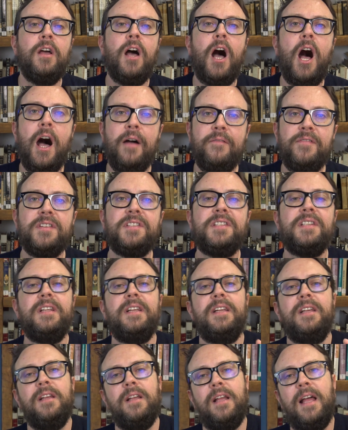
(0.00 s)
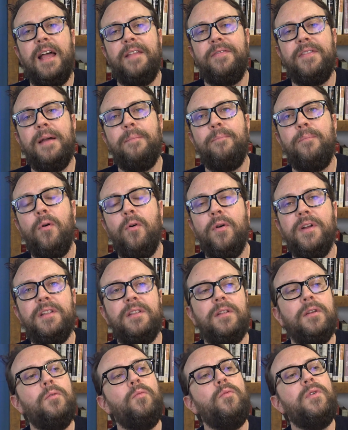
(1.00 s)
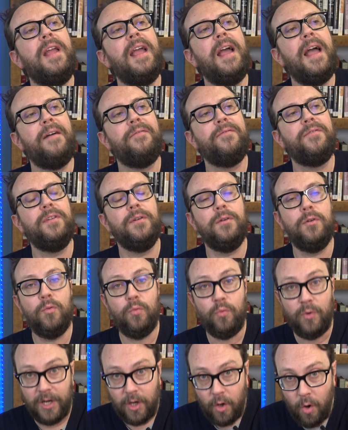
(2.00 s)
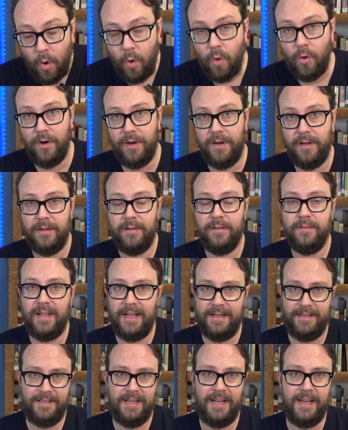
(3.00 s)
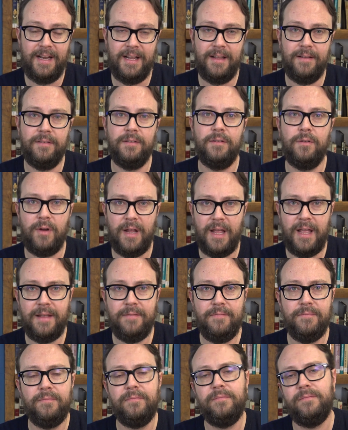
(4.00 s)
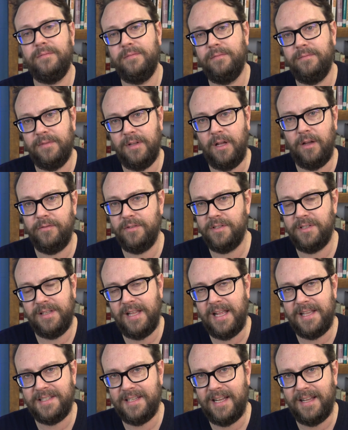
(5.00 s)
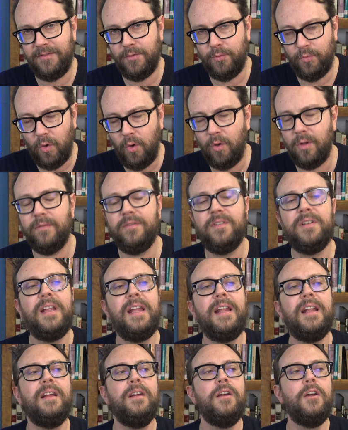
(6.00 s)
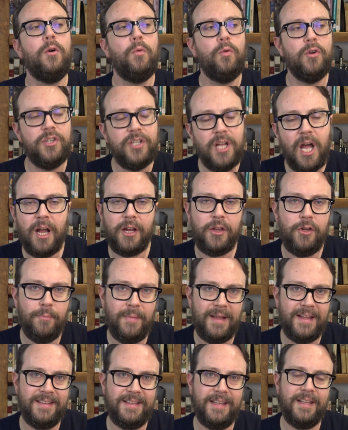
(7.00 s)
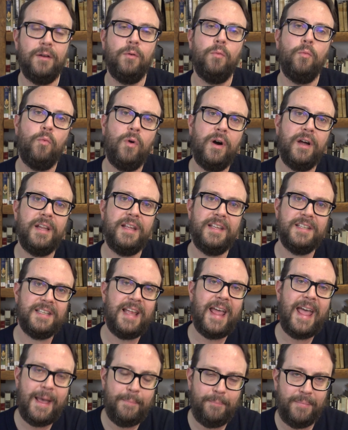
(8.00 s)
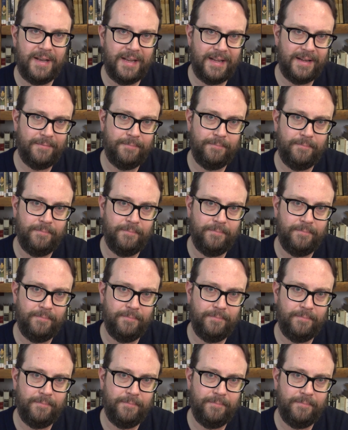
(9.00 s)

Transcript: Obviously, at that point, we have to record that data, okay? Obviously, that's not the role of the data. We're documenting what is happening.